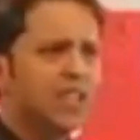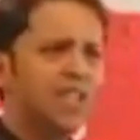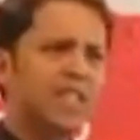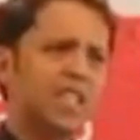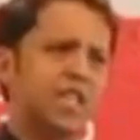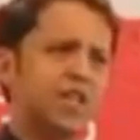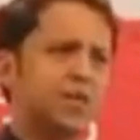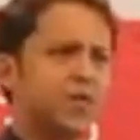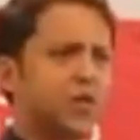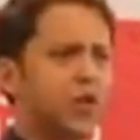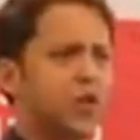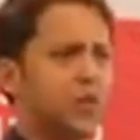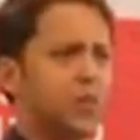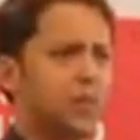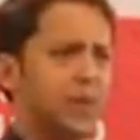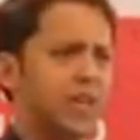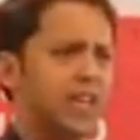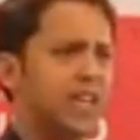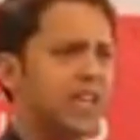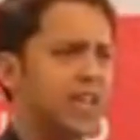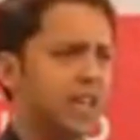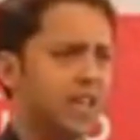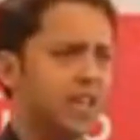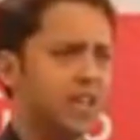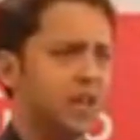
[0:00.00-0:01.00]
This is for
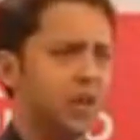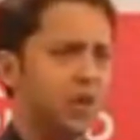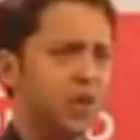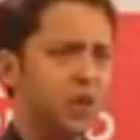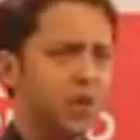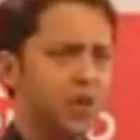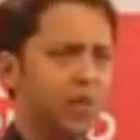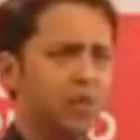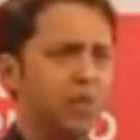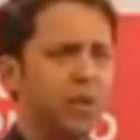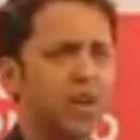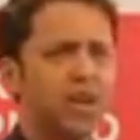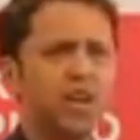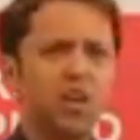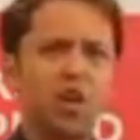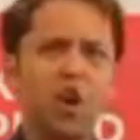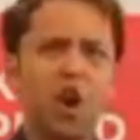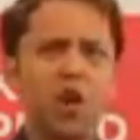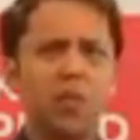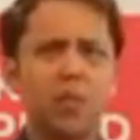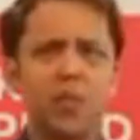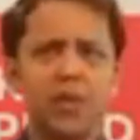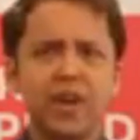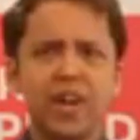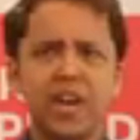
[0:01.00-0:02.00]
me but
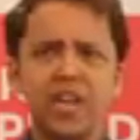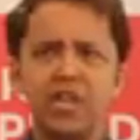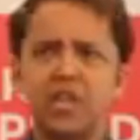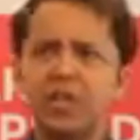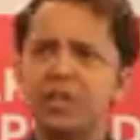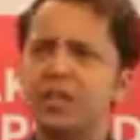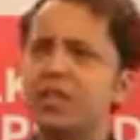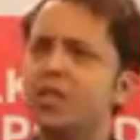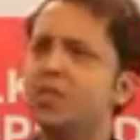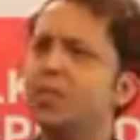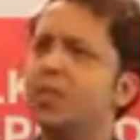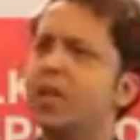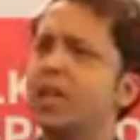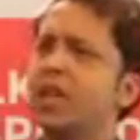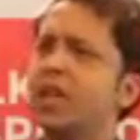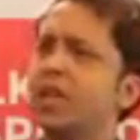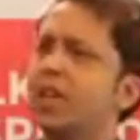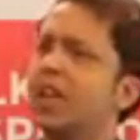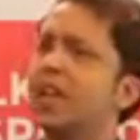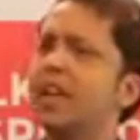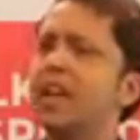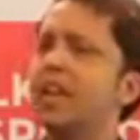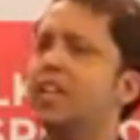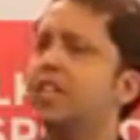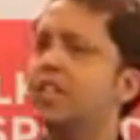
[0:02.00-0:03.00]
corporations may
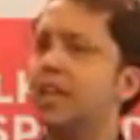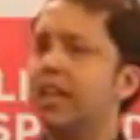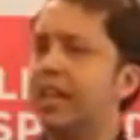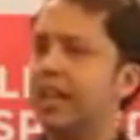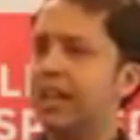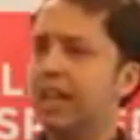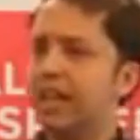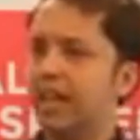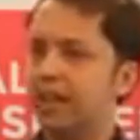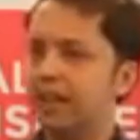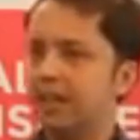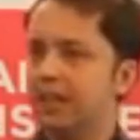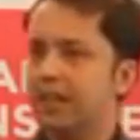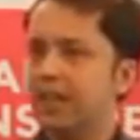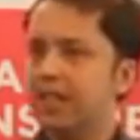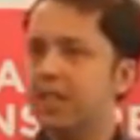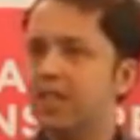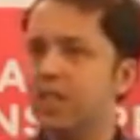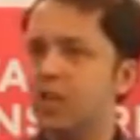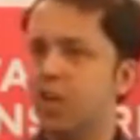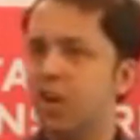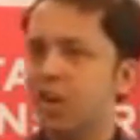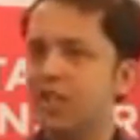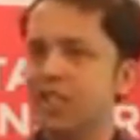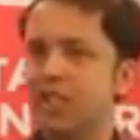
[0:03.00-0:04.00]
ye nahi chalega.
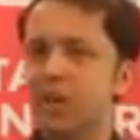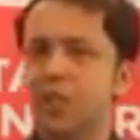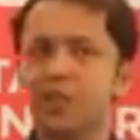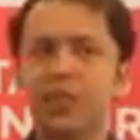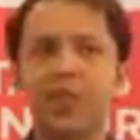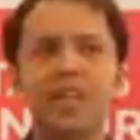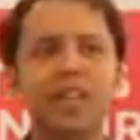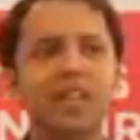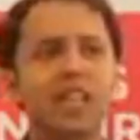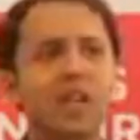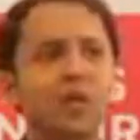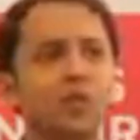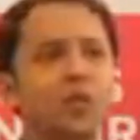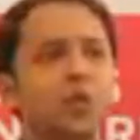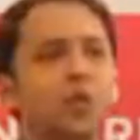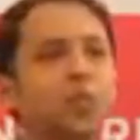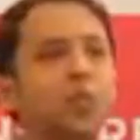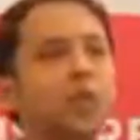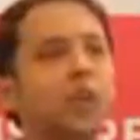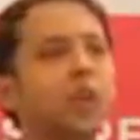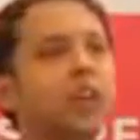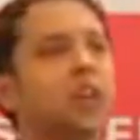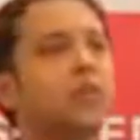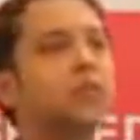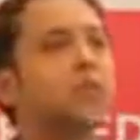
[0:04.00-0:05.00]
This is not something that
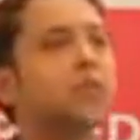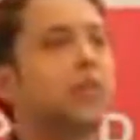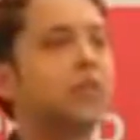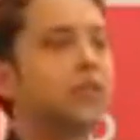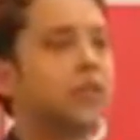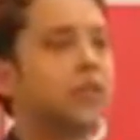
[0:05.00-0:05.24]
would work in